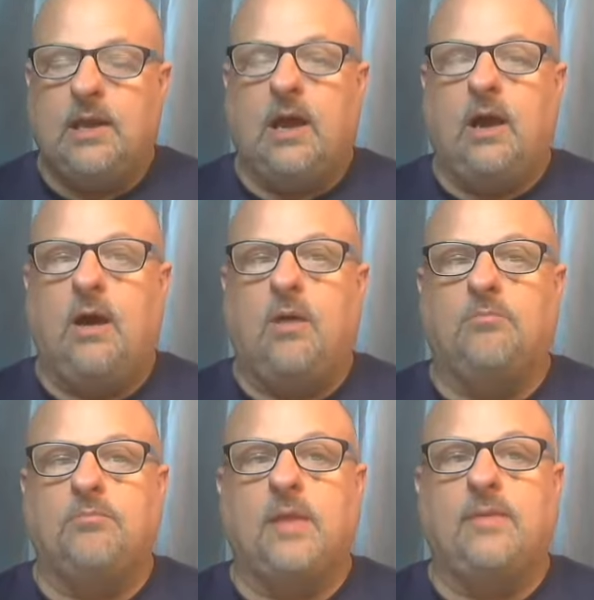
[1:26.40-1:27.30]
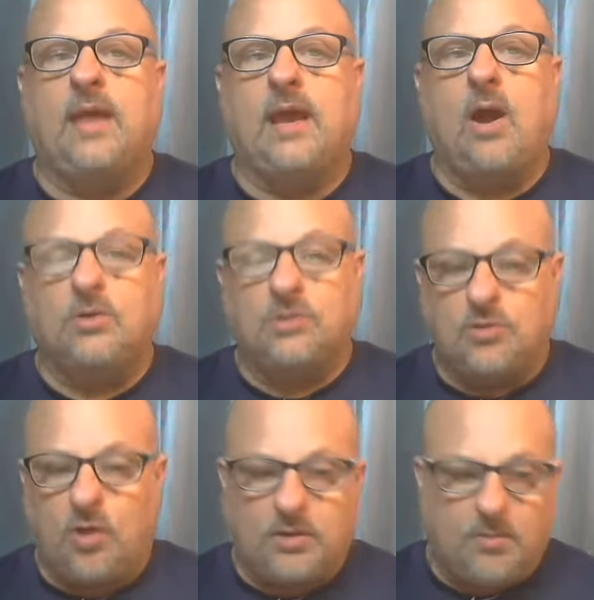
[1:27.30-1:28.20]
Um, they also
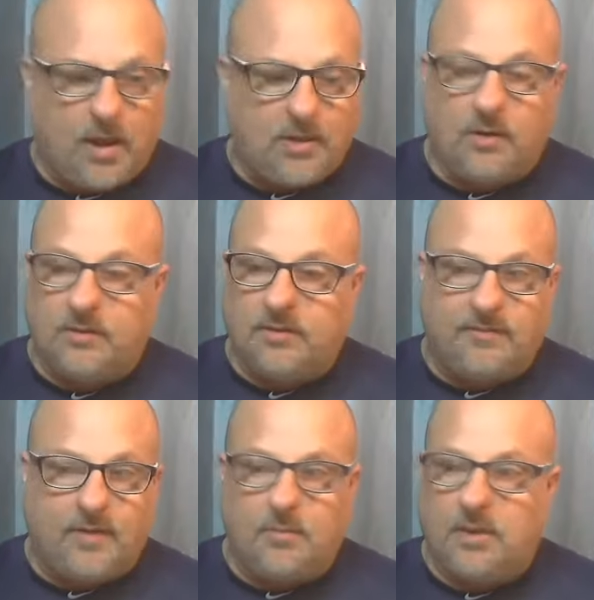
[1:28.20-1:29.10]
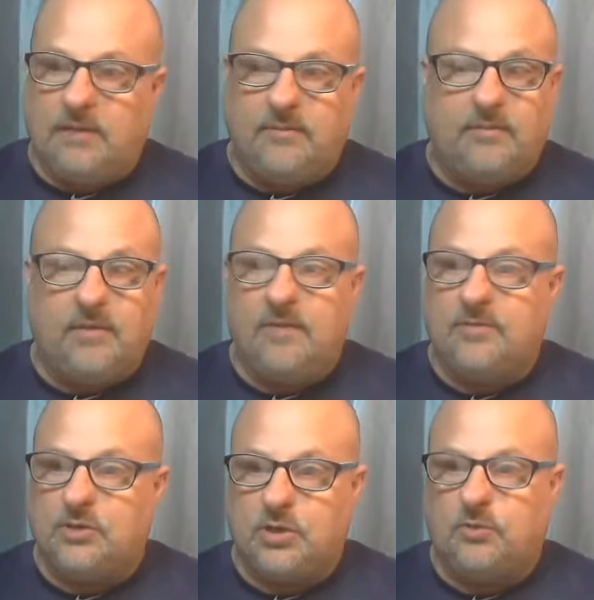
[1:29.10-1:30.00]
talked about you know development
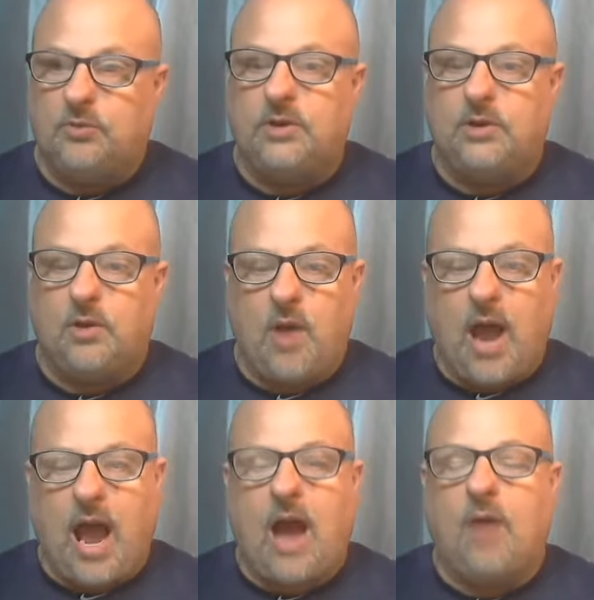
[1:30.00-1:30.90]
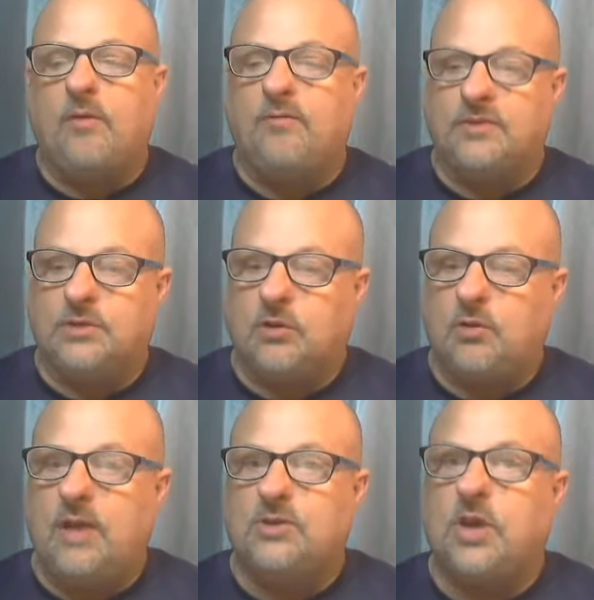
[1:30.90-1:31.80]
even children you know how their
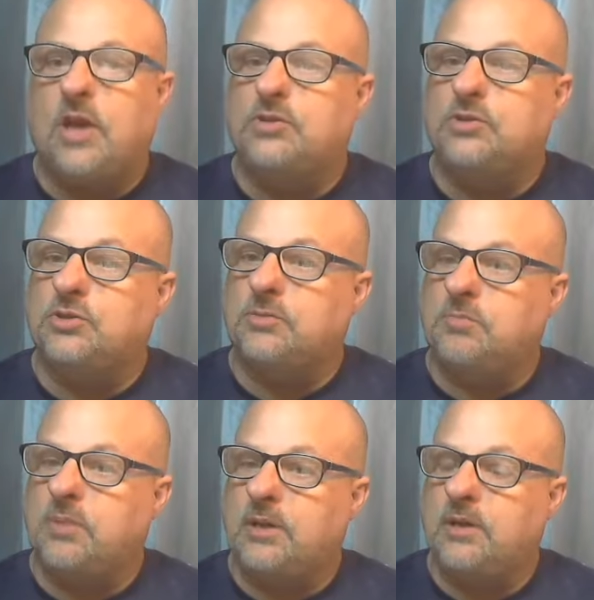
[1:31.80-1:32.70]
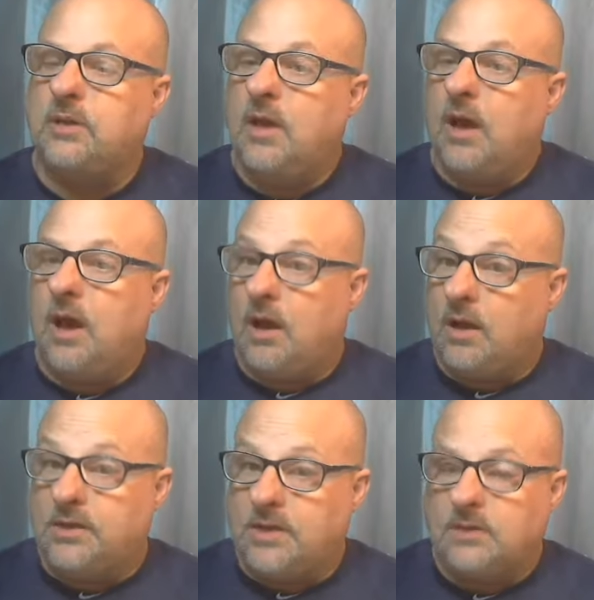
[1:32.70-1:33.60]
physical education should be uh,
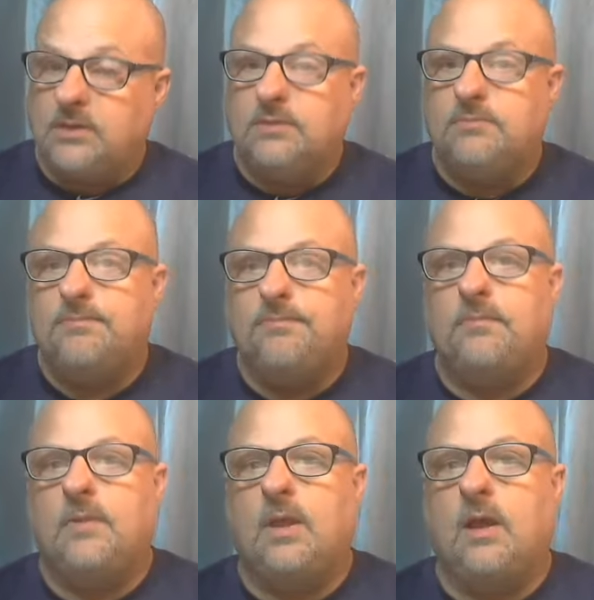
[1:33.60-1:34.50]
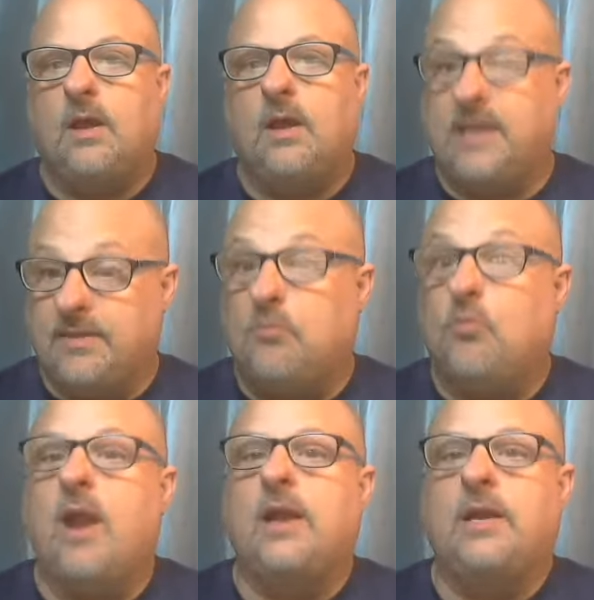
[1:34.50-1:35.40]
conducted uh, to get
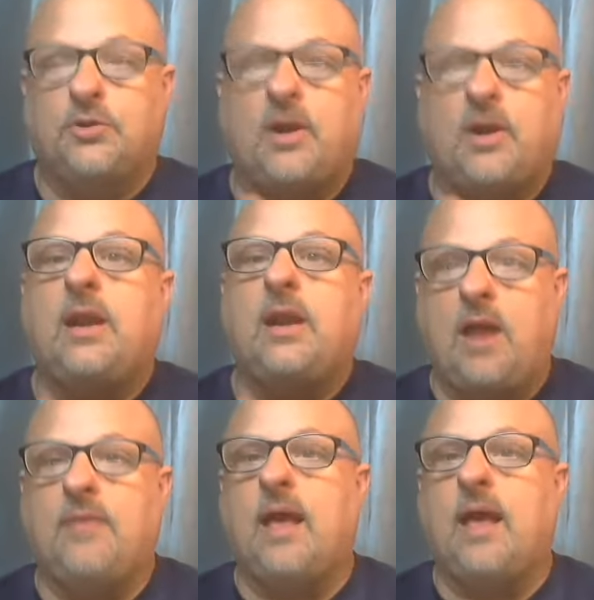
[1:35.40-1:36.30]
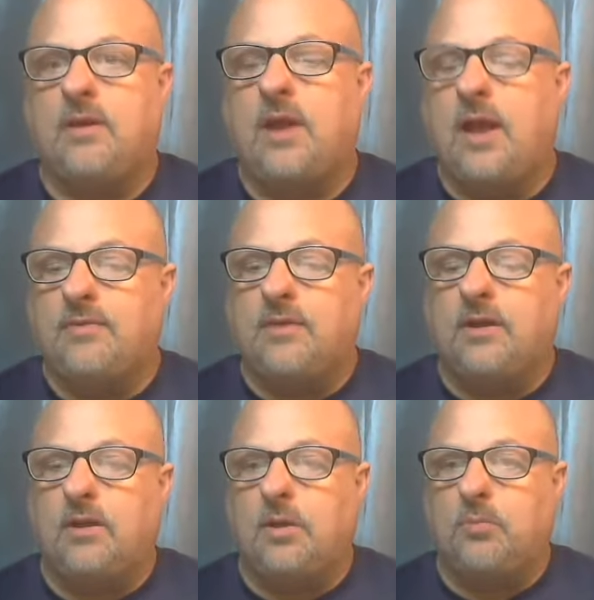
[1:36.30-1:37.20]
them ready to train at, at the at
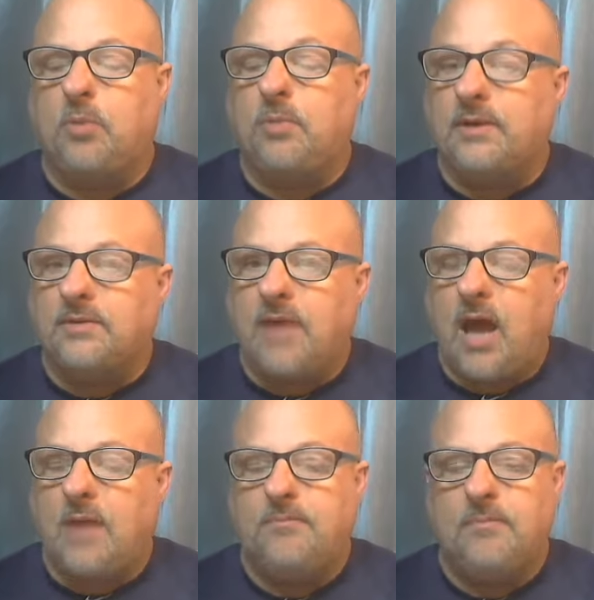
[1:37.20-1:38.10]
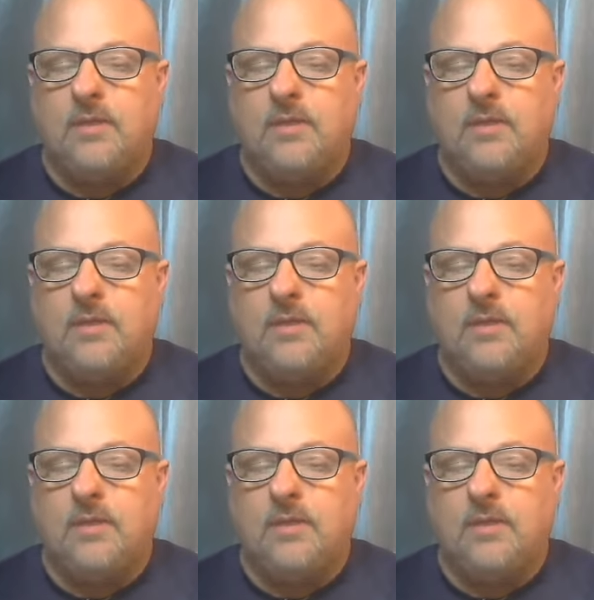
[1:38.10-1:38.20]
the appropriate time